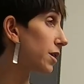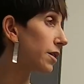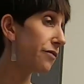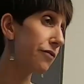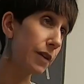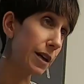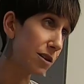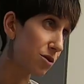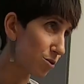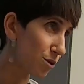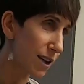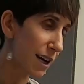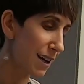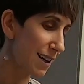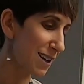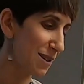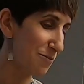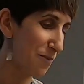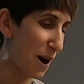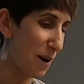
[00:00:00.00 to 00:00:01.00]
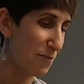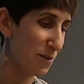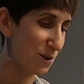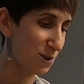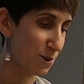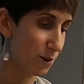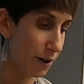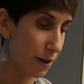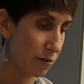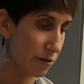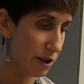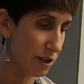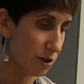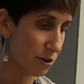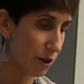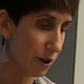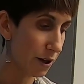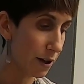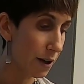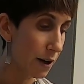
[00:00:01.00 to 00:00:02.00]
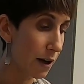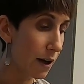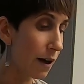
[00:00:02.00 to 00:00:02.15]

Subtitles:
of entertaining popular literature,